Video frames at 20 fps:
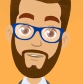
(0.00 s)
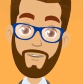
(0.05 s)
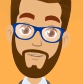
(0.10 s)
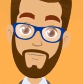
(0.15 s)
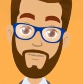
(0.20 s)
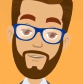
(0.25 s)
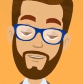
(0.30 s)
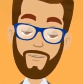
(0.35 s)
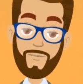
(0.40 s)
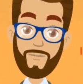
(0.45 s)

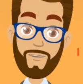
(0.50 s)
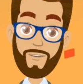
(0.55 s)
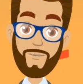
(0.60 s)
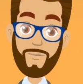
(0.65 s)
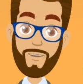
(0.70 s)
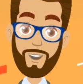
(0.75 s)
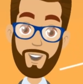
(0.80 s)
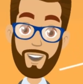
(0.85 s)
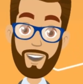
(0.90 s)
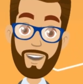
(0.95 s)
The customer
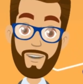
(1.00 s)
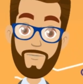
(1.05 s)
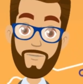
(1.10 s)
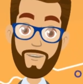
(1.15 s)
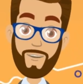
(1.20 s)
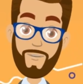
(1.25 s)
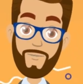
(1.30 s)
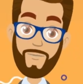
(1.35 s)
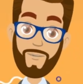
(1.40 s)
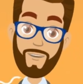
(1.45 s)
receives
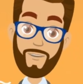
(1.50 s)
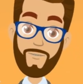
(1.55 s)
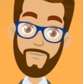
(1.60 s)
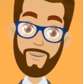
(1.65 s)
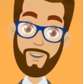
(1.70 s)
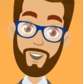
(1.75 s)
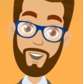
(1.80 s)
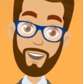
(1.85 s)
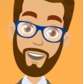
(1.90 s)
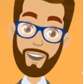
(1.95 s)
an
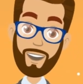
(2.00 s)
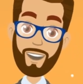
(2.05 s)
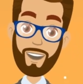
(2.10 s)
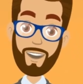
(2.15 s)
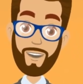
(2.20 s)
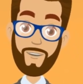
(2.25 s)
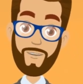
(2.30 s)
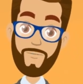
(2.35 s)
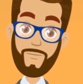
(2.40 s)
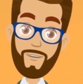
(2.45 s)
SMS
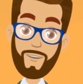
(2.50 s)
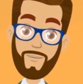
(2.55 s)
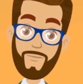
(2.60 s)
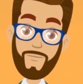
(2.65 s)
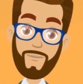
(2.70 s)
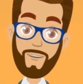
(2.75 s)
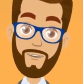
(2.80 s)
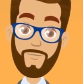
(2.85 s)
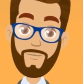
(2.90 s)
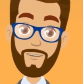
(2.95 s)
acknowledgement
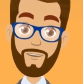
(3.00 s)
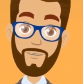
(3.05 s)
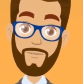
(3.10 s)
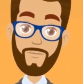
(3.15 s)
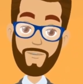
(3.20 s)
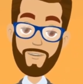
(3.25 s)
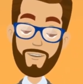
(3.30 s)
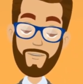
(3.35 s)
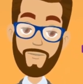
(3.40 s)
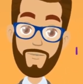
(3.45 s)
like we
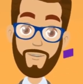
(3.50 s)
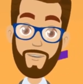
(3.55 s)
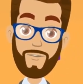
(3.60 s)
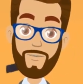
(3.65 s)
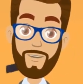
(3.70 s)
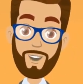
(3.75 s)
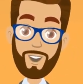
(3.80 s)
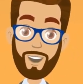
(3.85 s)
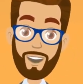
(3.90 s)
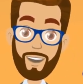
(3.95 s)
do when we
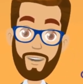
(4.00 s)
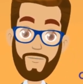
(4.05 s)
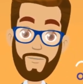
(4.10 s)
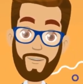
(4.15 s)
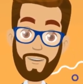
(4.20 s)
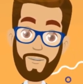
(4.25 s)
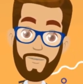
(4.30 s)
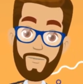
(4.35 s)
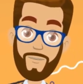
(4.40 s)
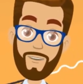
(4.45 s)
pay by
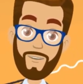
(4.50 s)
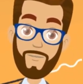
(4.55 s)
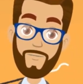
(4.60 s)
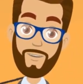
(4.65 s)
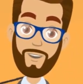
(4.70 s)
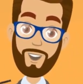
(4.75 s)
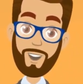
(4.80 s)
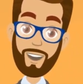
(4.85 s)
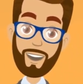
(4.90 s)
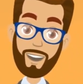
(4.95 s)
credit
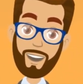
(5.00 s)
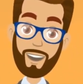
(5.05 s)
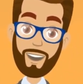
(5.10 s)
cards.